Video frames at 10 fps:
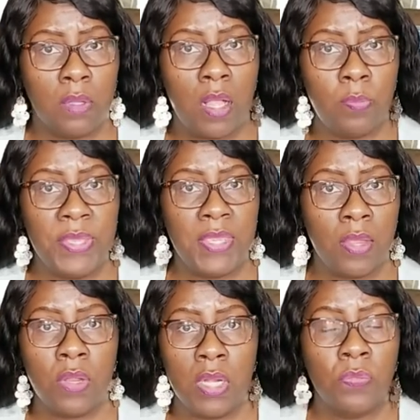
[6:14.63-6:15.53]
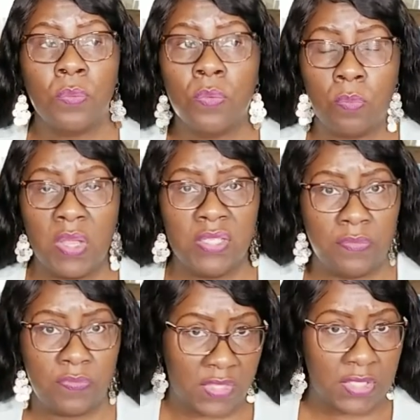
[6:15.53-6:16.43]
I'll be carrying it through the rest
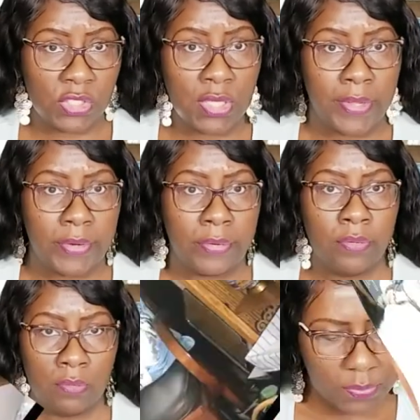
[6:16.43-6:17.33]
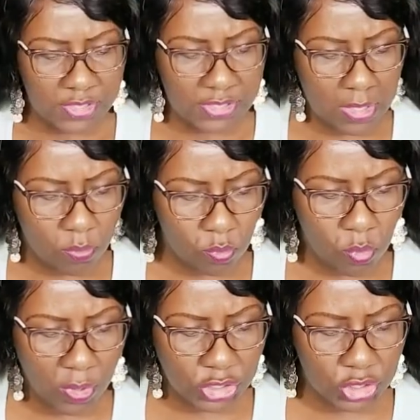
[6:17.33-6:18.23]
of this year. Let's see,
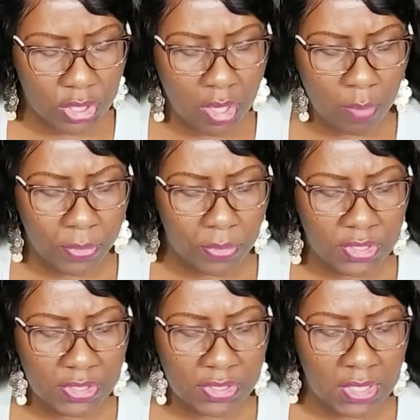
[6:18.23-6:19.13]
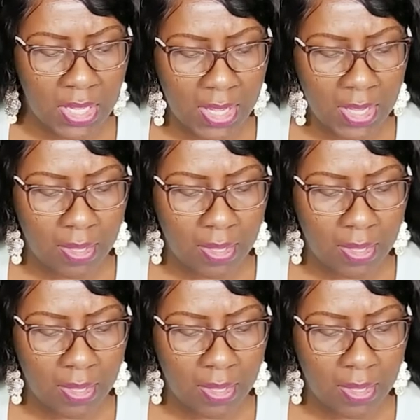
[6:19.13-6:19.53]
question number 10.